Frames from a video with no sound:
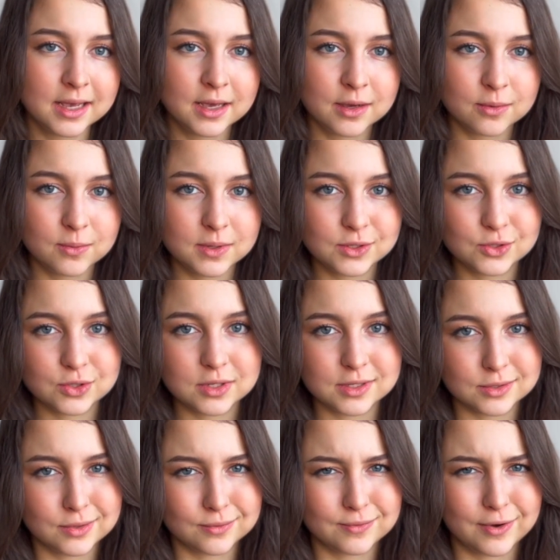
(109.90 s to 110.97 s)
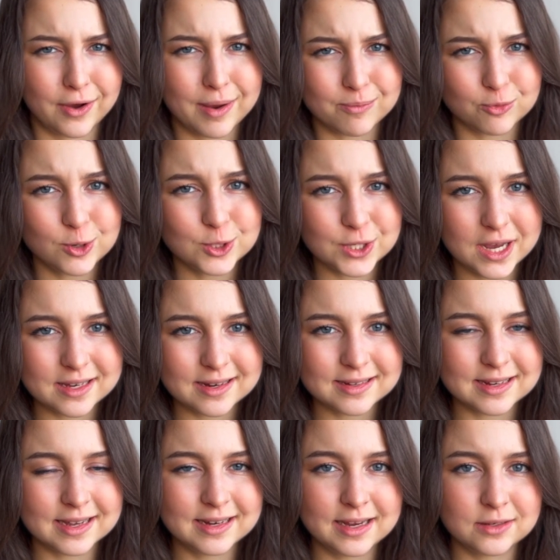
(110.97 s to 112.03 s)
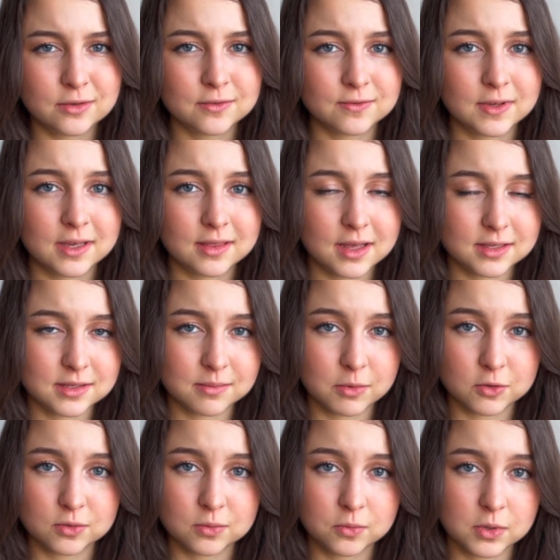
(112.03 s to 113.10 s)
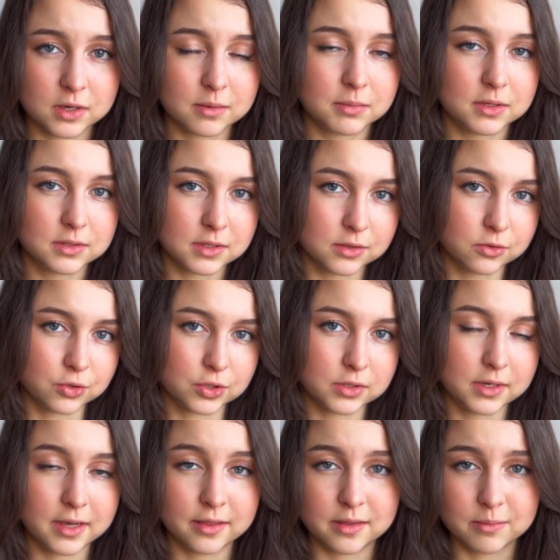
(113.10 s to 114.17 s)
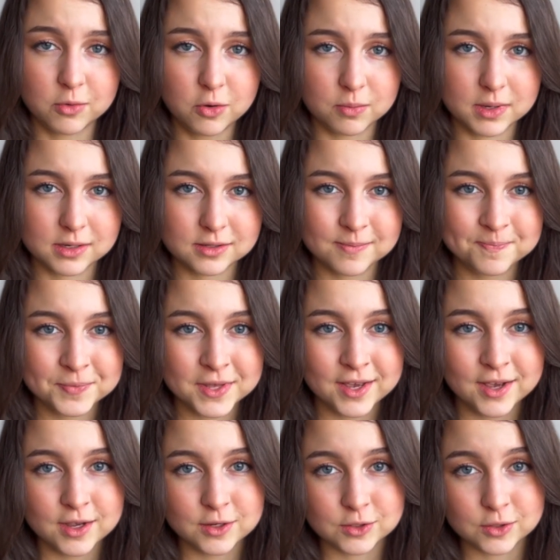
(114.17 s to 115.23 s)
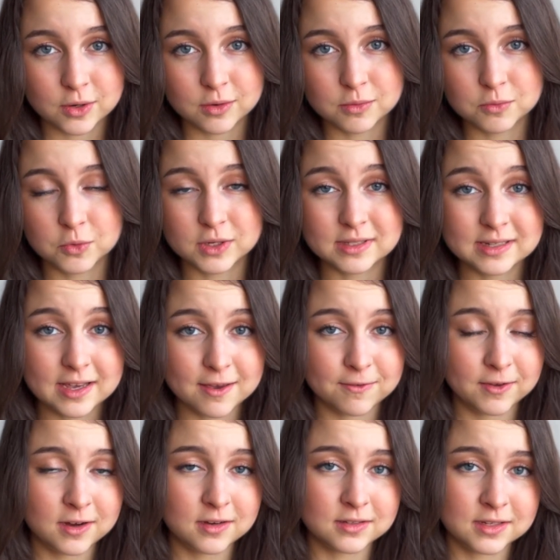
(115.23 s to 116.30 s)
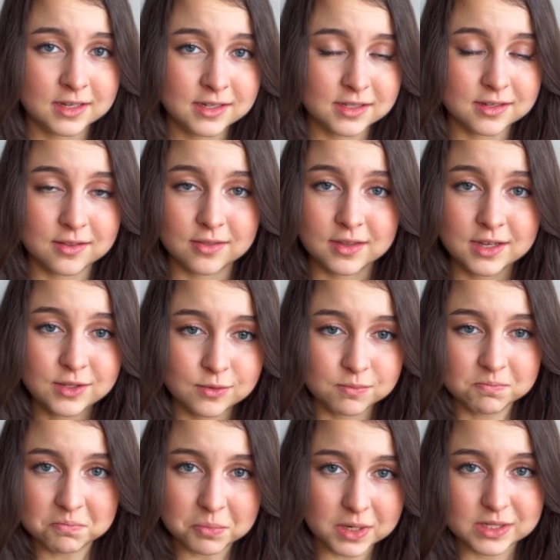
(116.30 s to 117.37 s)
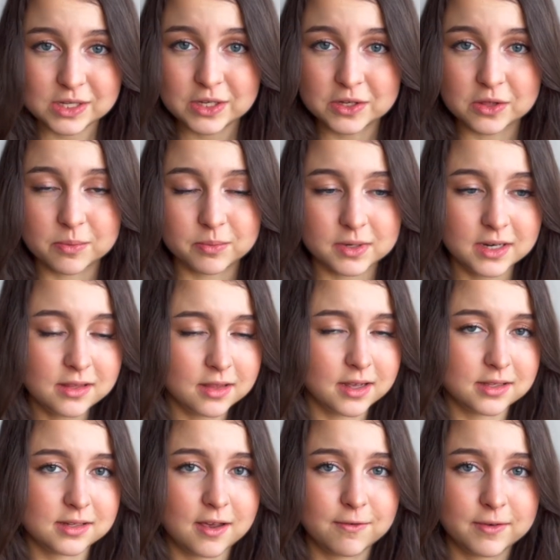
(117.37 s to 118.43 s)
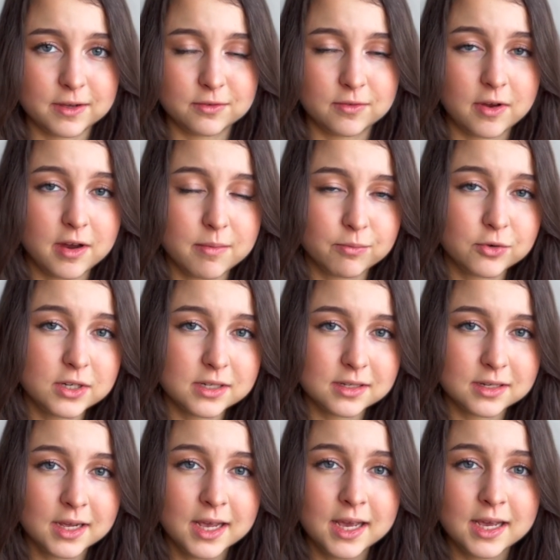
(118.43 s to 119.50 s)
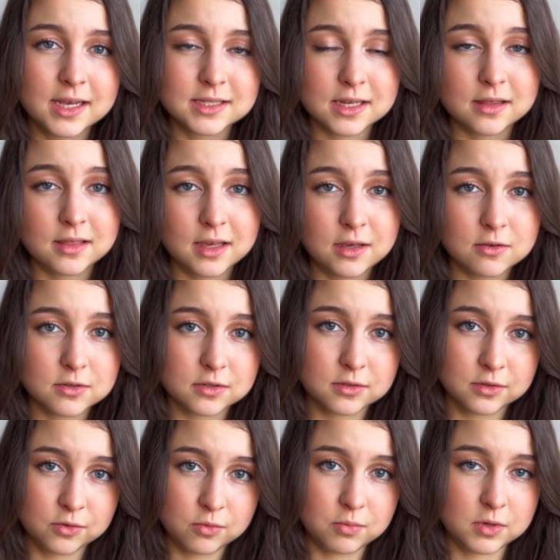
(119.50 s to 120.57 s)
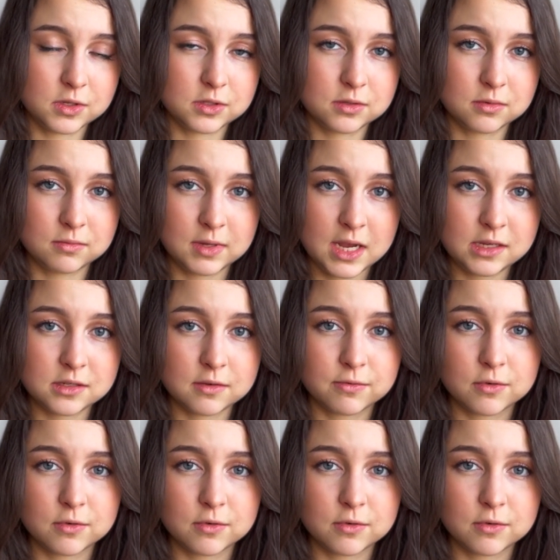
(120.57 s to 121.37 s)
which is not very appreciated, and I don't think that's the most workable solution at the moment. So what ZKFair does in this particular part that I found very important is that they use Lumoz native